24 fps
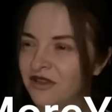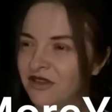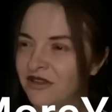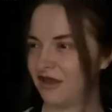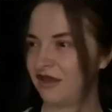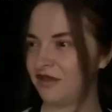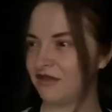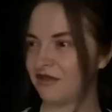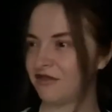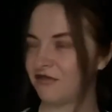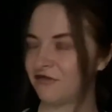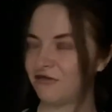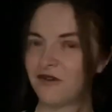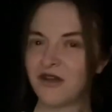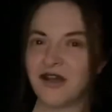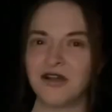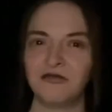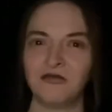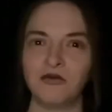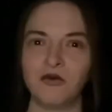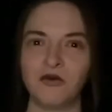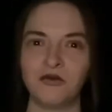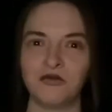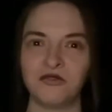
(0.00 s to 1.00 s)
Yeah, there's
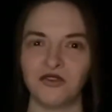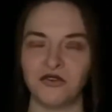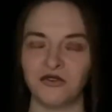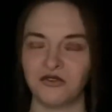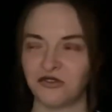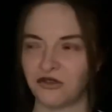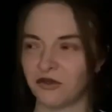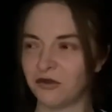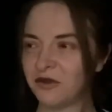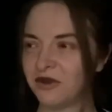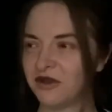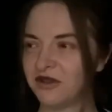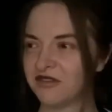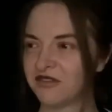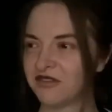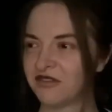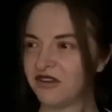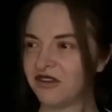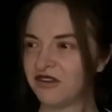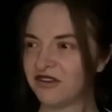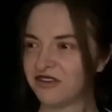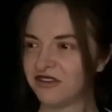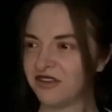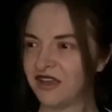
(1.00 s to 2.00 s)
5 wolves or so in the
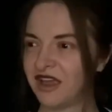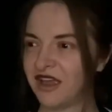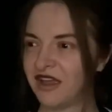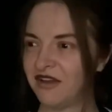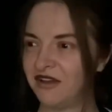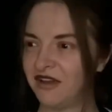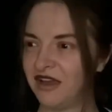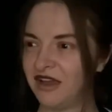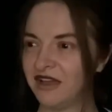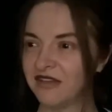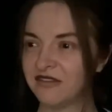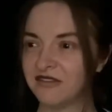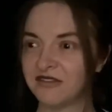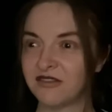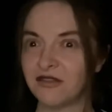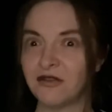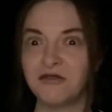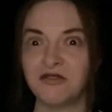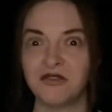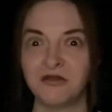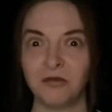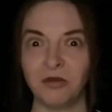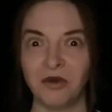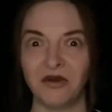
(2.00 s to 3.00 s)
starting area here. It's so
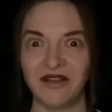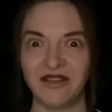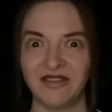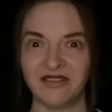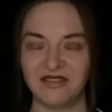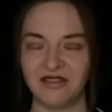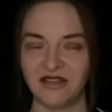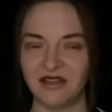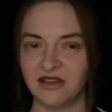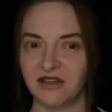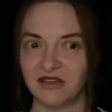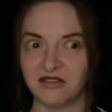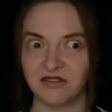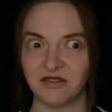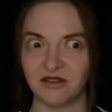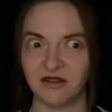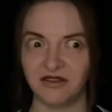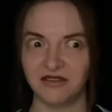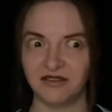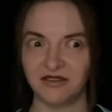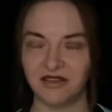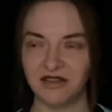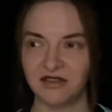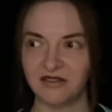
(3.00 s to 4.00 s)
spicy and
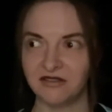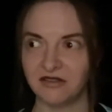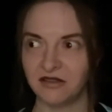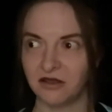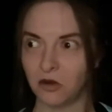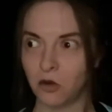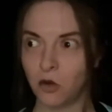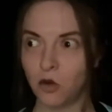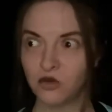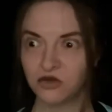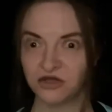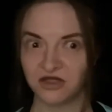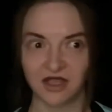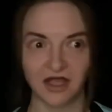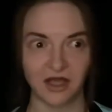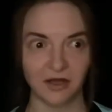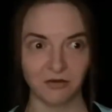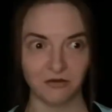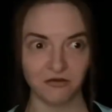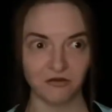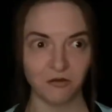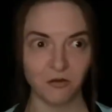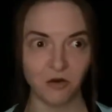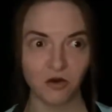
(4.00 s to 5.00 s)
exciting, isn't it? God, they're
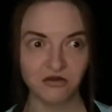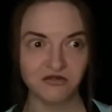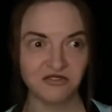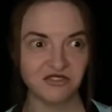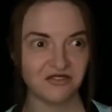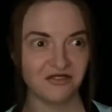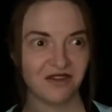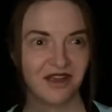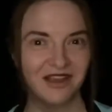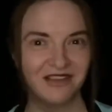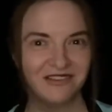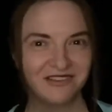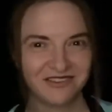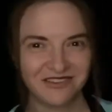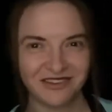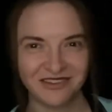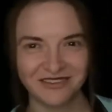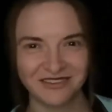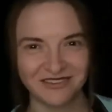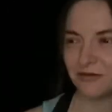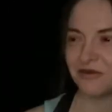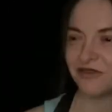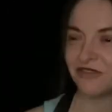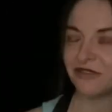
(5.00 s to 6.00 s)
coming from all
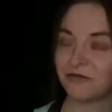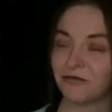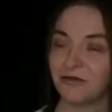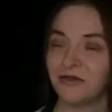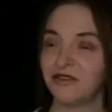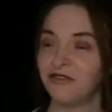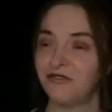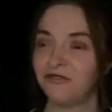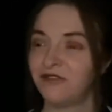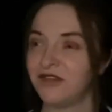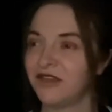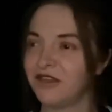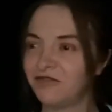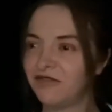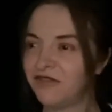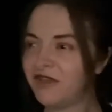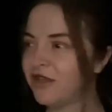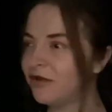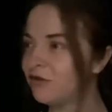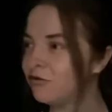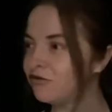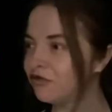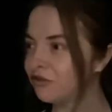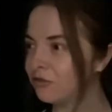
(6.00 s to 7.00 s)
directions. But just when you think you've
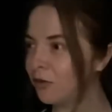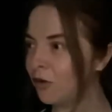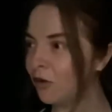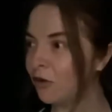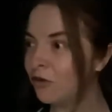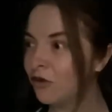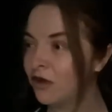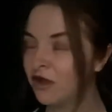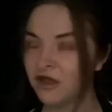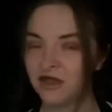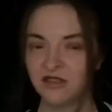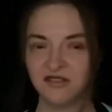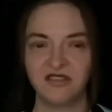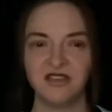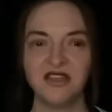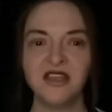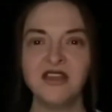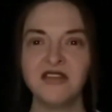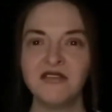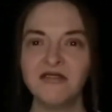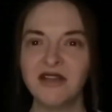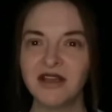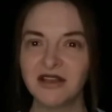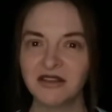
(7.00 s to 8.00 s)
killed them all,
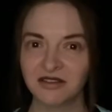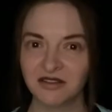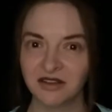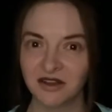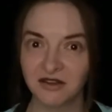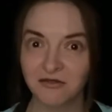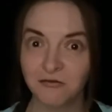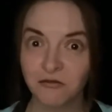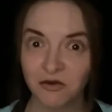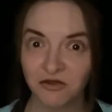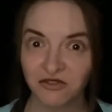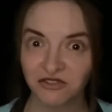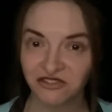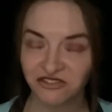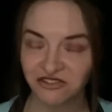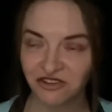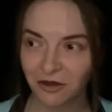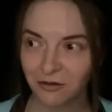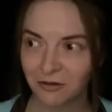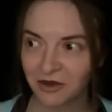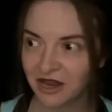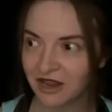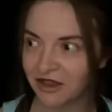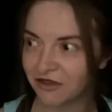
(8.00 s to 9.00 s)
turn around and another one's
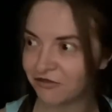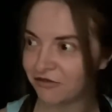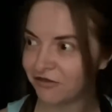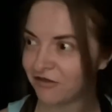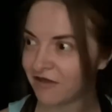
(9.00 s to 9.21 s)
jumping at your